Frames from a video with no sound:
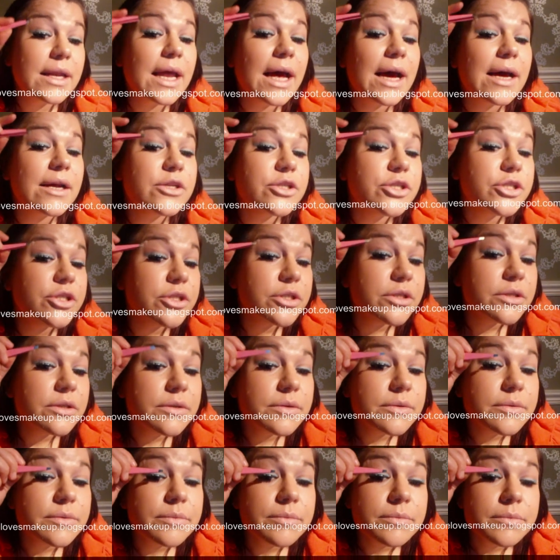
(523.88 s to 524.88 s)
lash
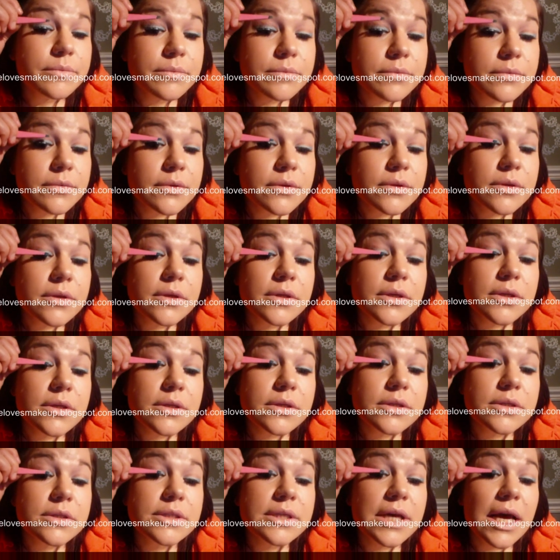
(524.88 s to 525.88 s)

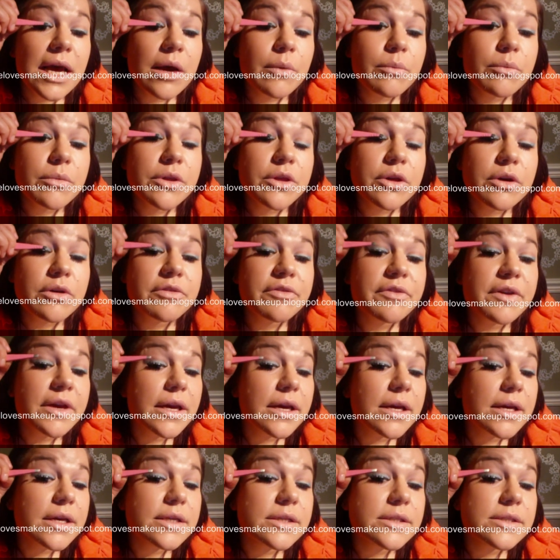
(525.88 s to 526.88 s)
down with your
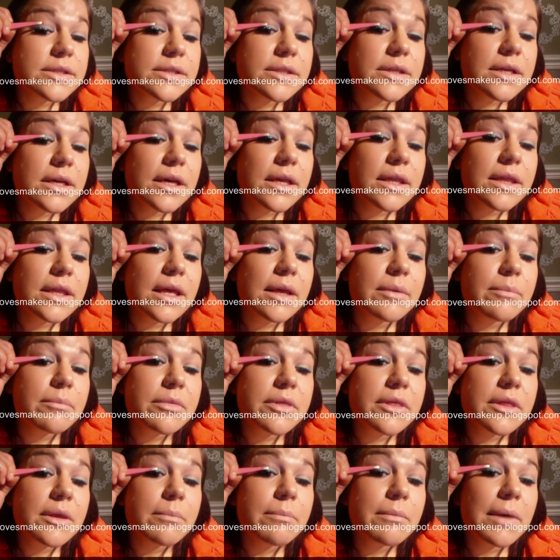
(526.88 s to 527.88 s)
fingers, and then
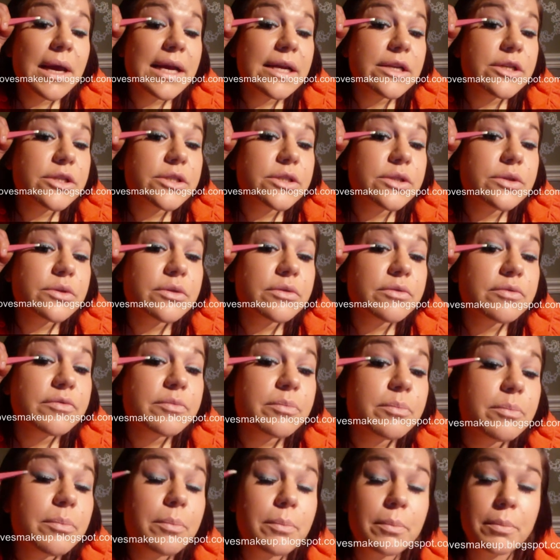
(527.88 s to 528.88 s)
the major sort of
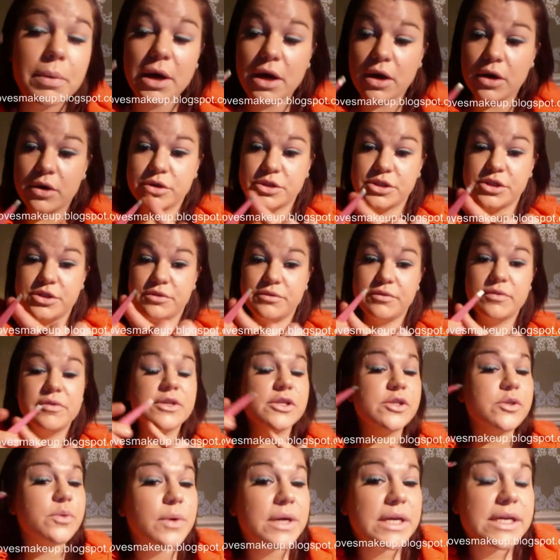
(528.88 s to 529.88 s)
part of the
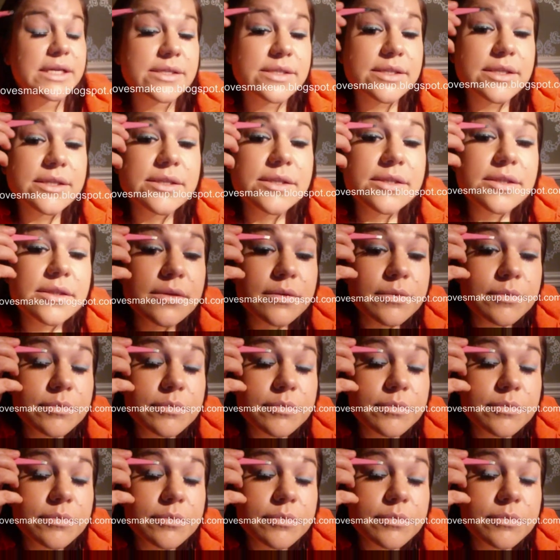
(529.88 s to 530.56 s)
tweezers